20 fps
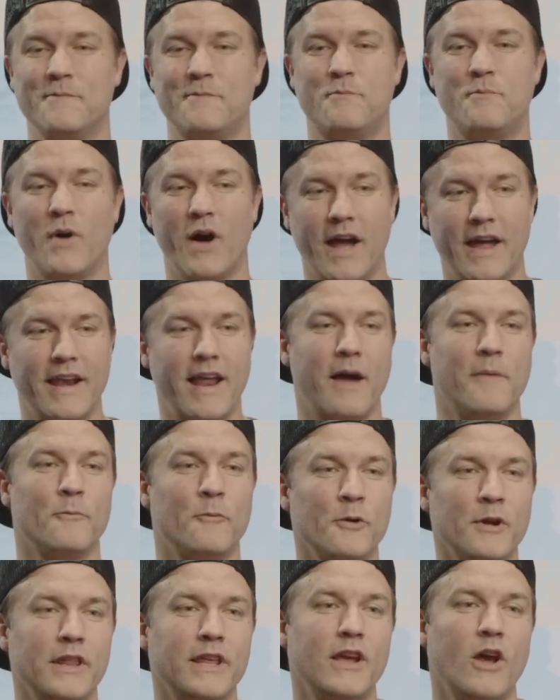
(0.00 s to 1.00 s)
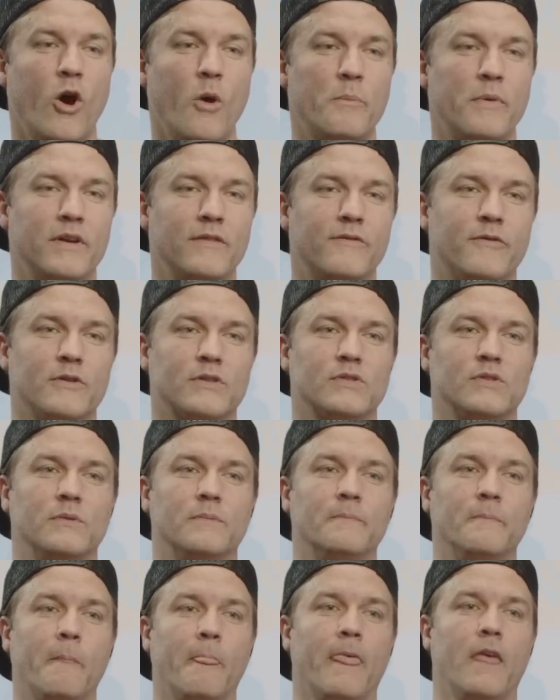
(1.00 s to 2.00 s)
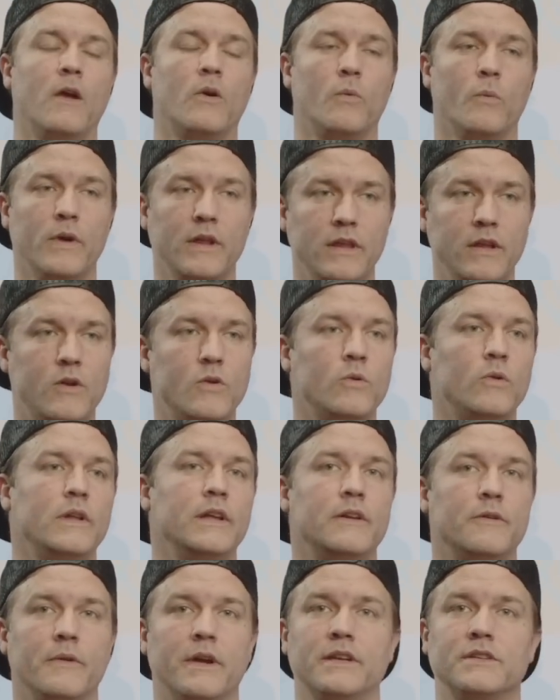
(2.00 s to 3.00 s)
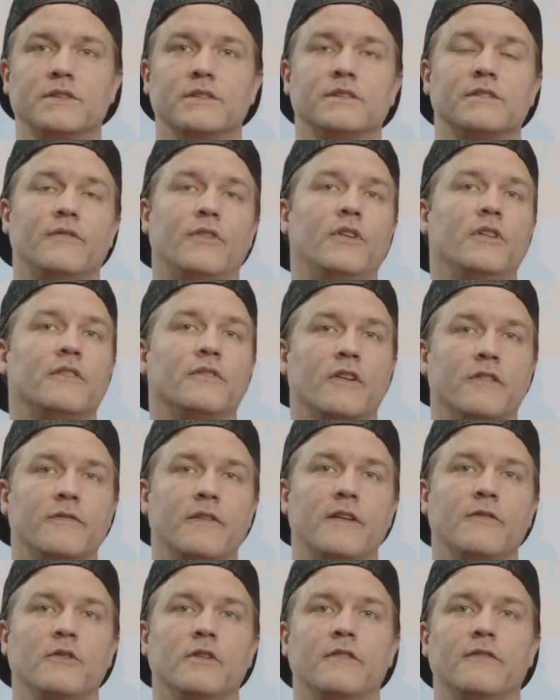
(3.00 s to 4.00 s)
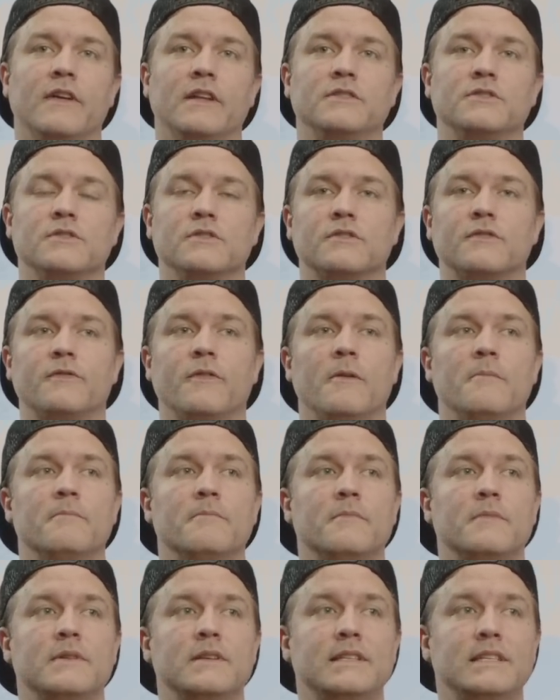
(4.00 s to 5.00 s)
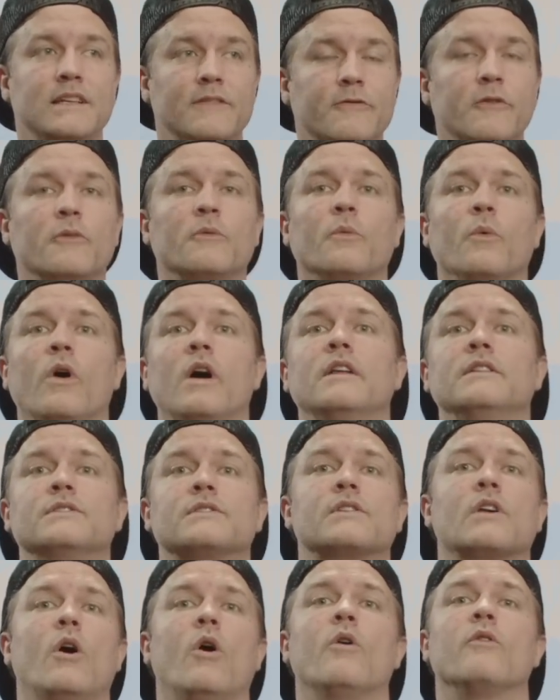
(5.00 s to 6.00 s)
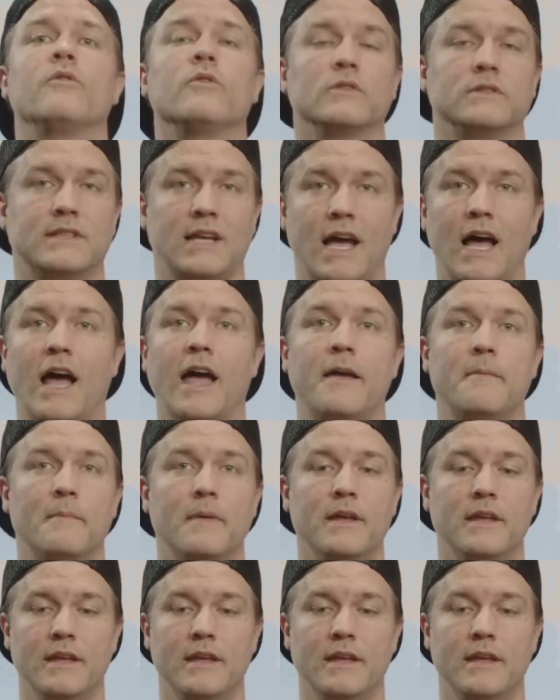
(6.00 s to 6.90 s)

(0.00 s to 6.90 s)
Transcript: but I'm really hoping for some really cool iterations of all of our favorite Avengers from different runs over time.